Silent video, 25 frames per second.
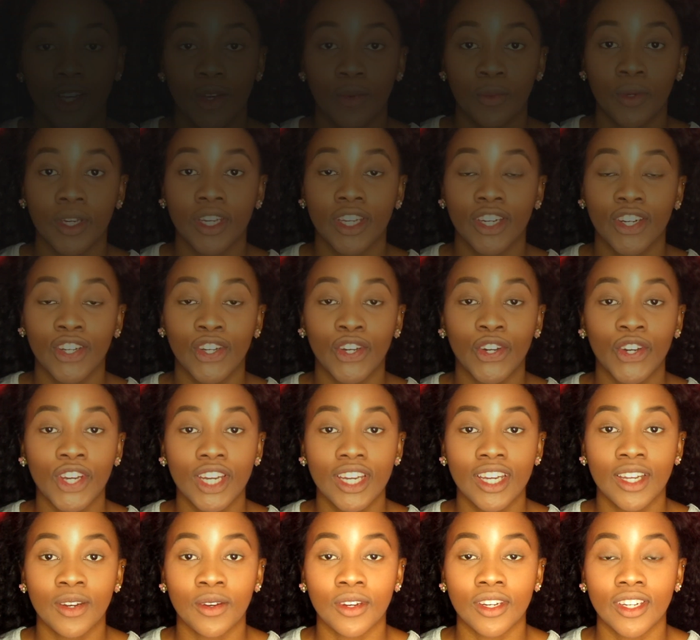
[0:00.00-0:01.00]
We're gonna go
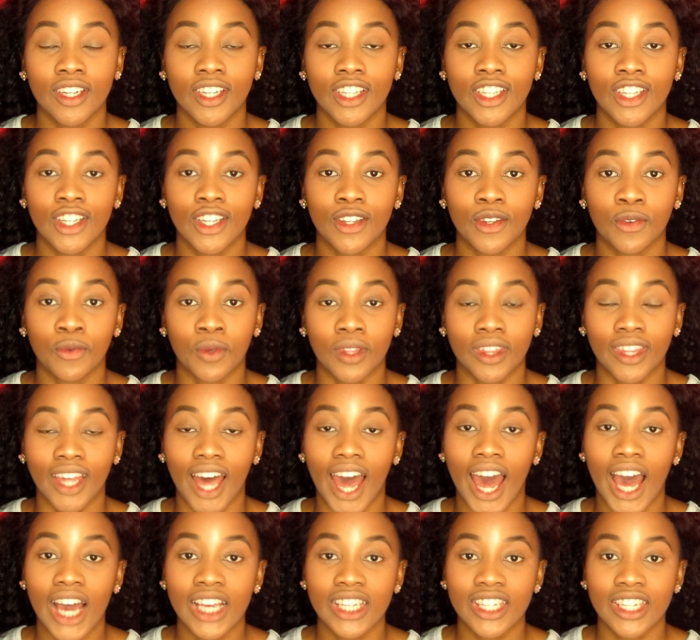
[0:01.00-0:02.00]
in with the
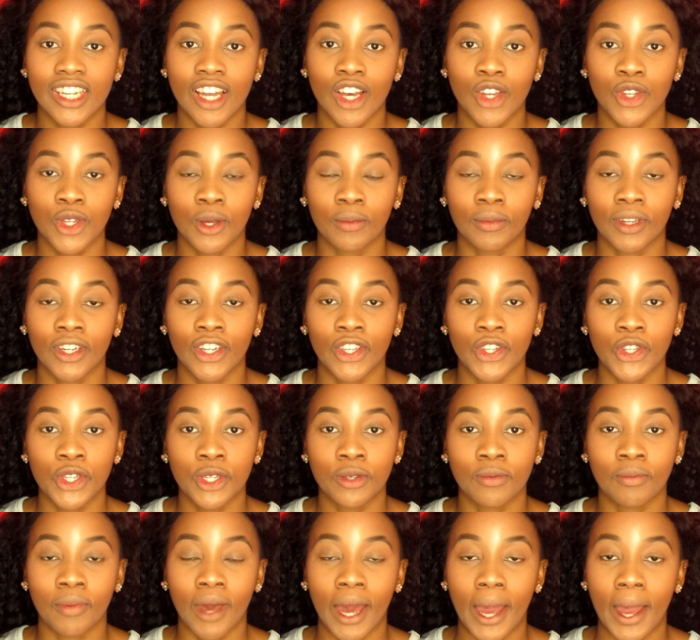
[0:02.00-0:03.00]
eyes now, so I'm gonna
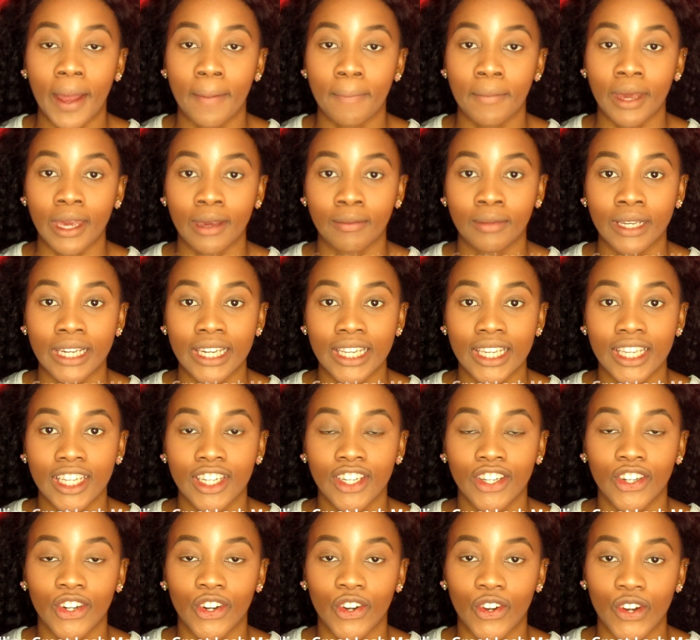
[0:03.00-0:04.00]
use my
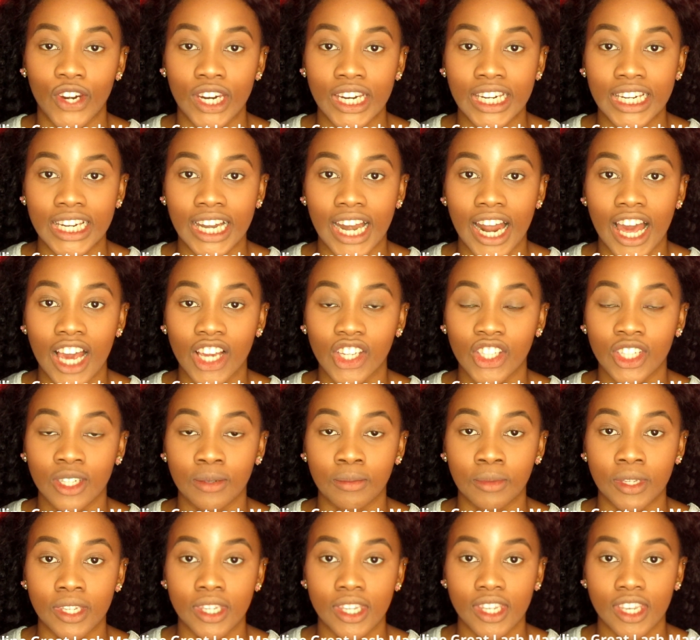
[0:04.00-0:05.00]
Maybelline Great
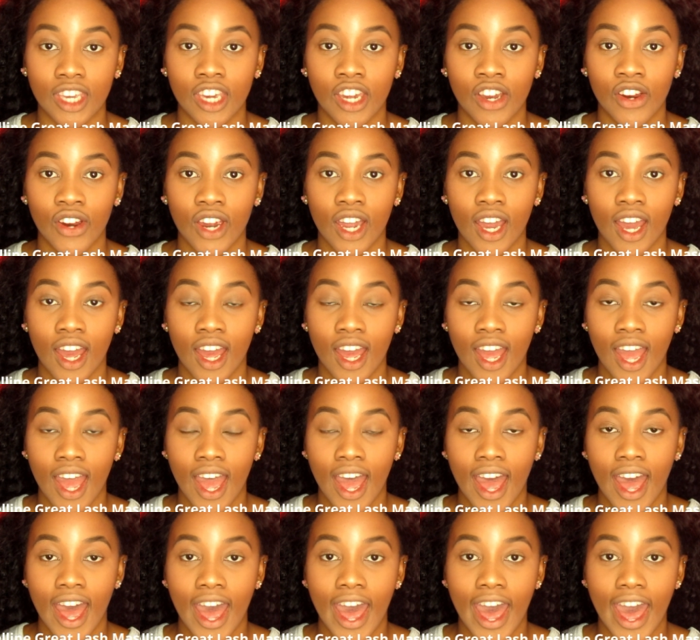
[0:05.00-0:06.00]
Lash Mascara
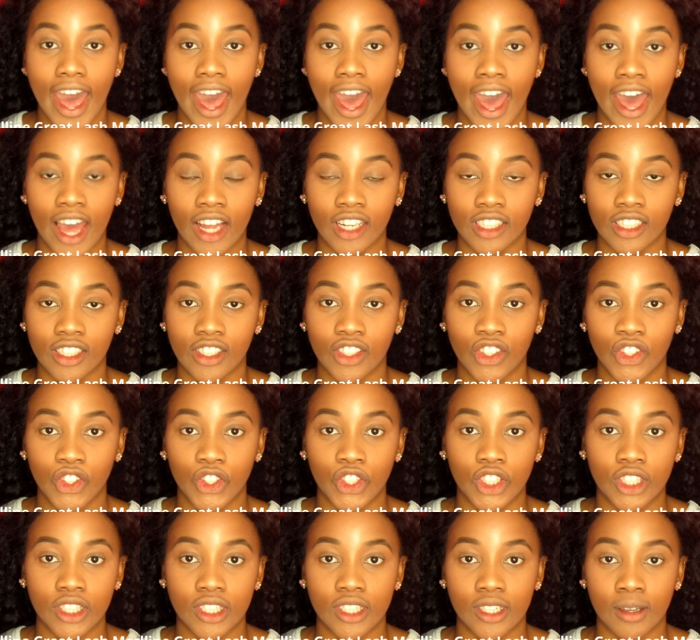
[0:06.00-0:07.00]
and
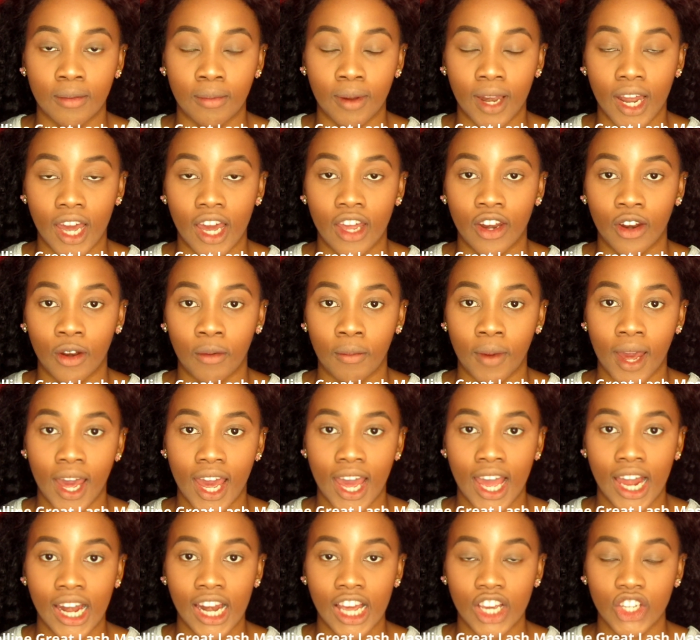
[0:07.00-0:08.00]
just apply it on
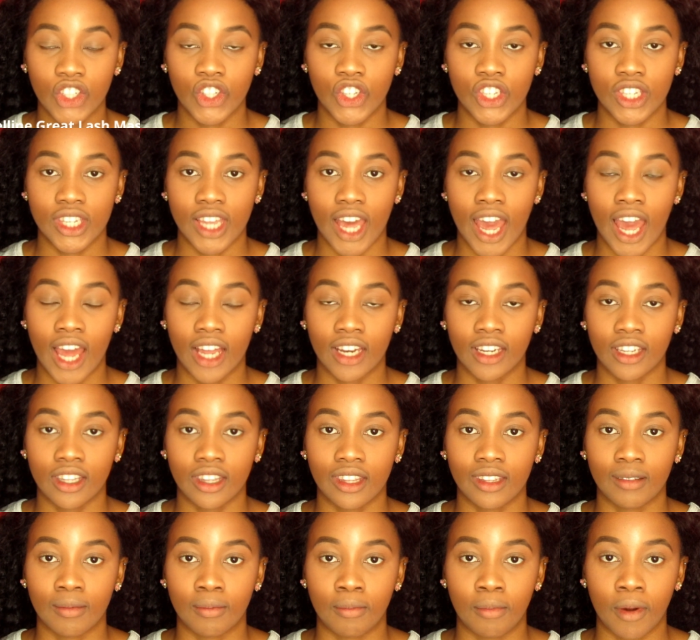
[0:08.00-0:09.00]
my eyelashes
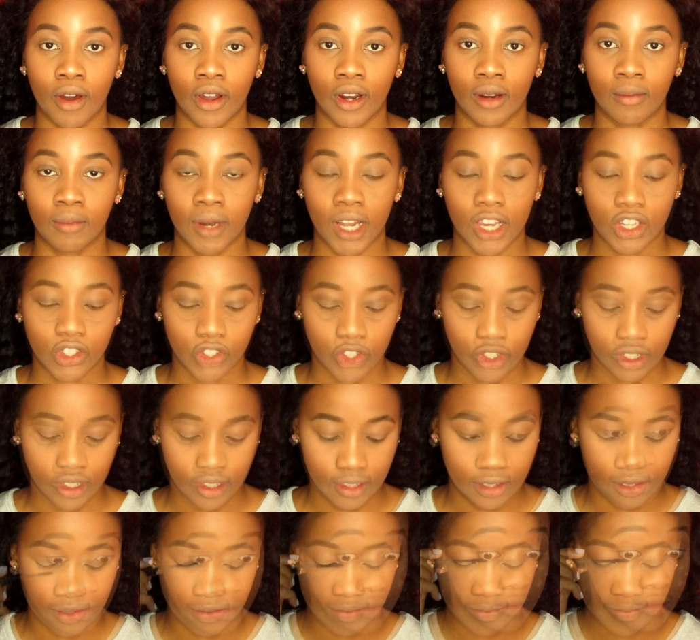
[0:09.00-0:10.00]
and the bottom
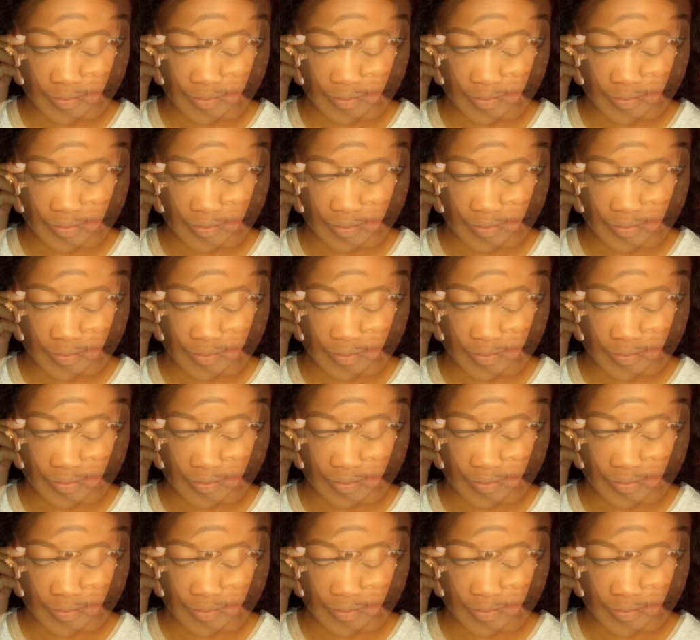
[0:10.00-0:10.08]
lashes.